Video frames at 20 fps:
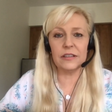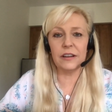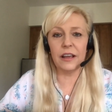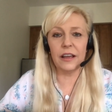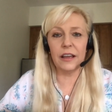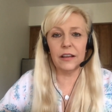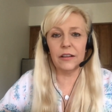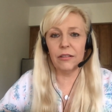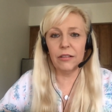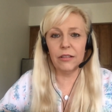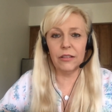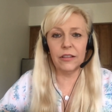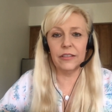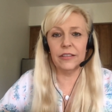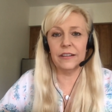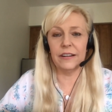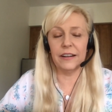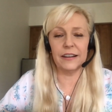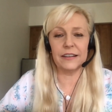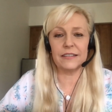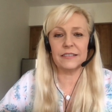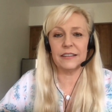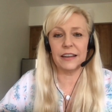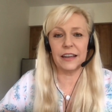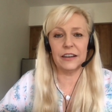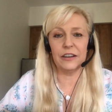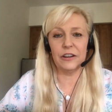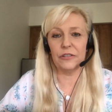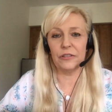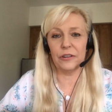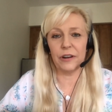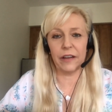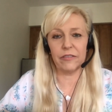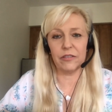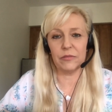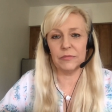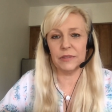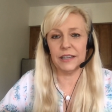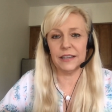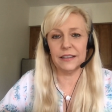Ooh. And then the next thing I know, they're having me
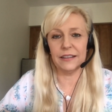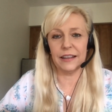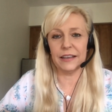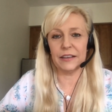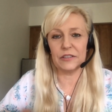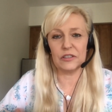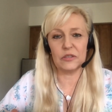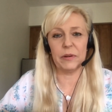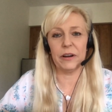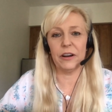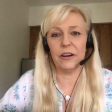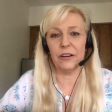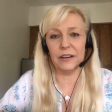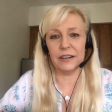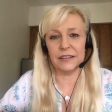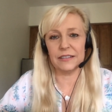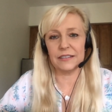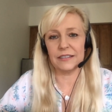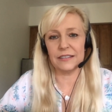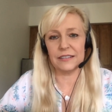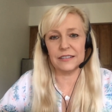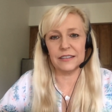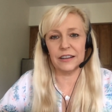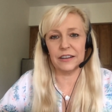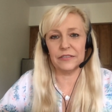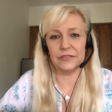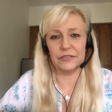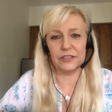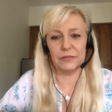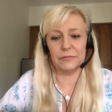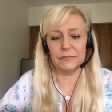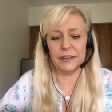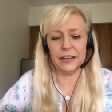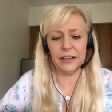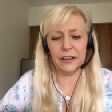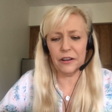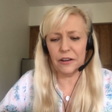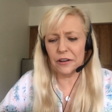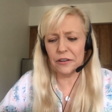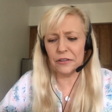eat like asparagus and stuff. And I'm like,
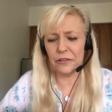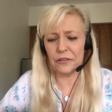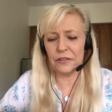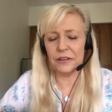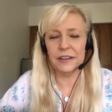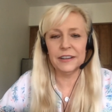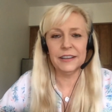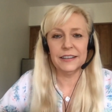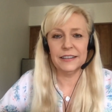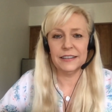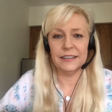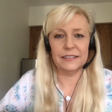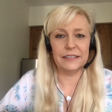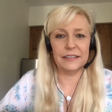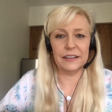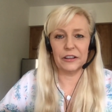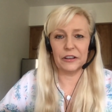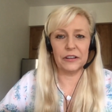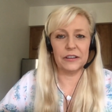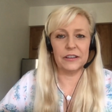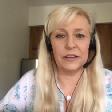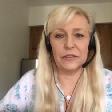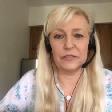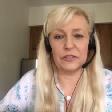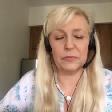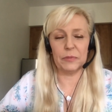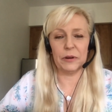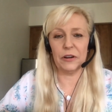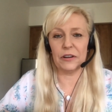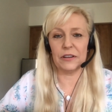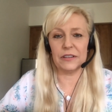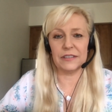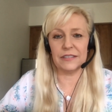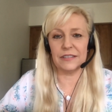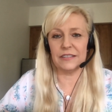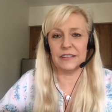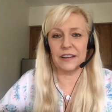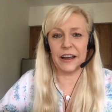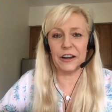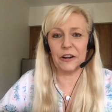oh, and look, you know, asparagus is a
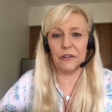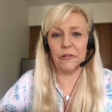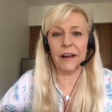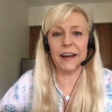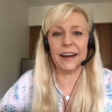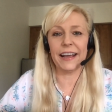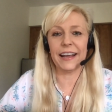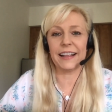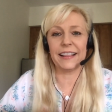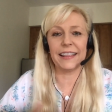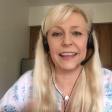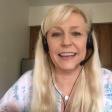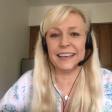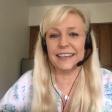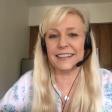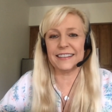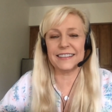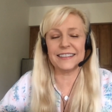diuretic. Like it,